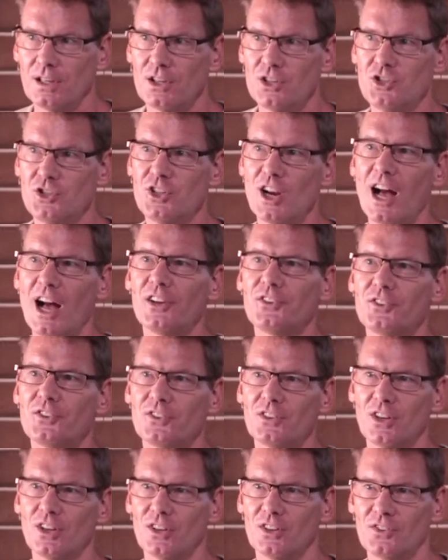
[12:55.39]

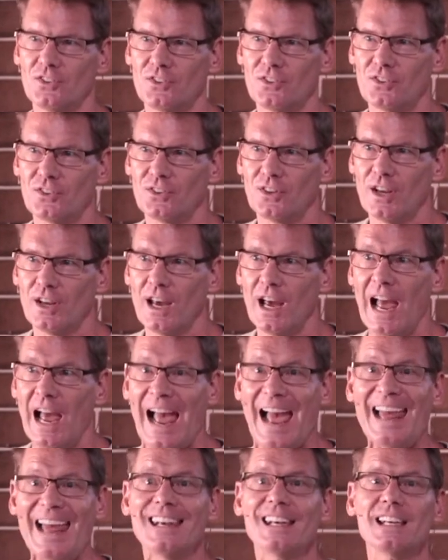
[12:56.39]
justice,
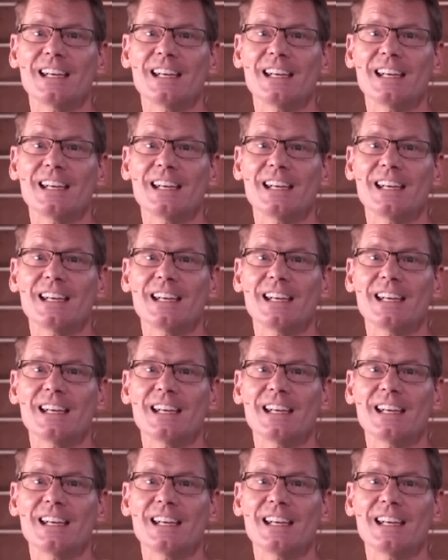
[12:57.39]
and